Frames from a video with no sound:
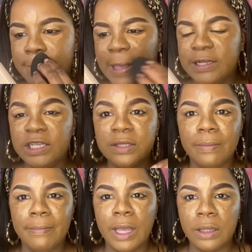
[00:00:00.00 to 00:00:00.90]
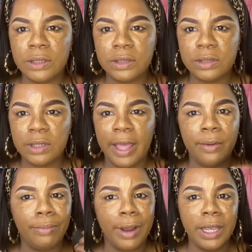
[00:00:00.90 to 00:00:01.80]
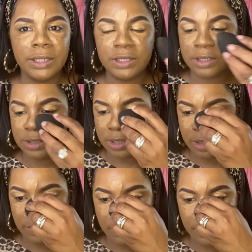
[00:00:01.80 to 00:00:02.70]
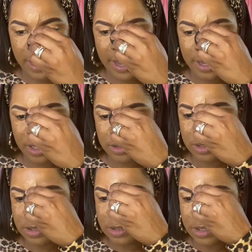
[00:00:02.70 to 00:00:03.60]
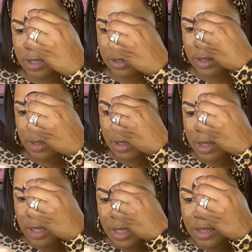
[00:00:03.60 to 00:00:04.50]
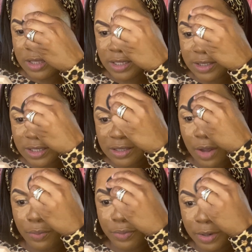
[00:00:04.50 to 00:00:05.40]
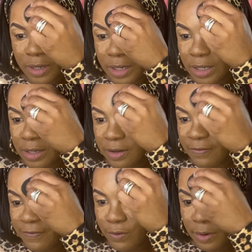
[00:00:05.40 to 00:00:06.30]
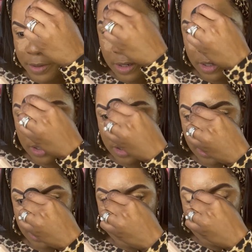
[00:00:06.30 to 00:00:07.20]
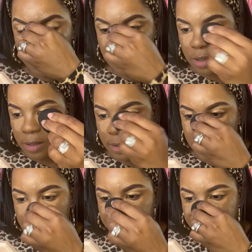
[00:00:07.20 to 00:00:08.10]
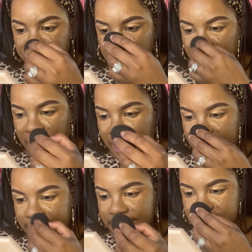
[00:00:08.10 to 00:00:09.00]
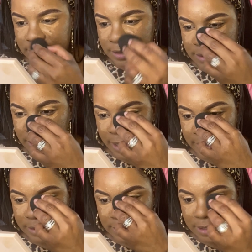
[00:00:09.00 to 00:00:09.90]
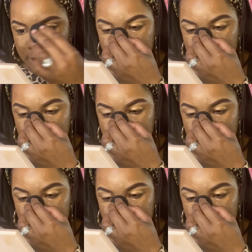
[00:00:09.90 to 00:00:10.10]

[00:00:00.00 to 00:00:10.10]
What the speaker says: It just melts like right into the skin. Right into the skin. This is a really good formula. Yes. Yes.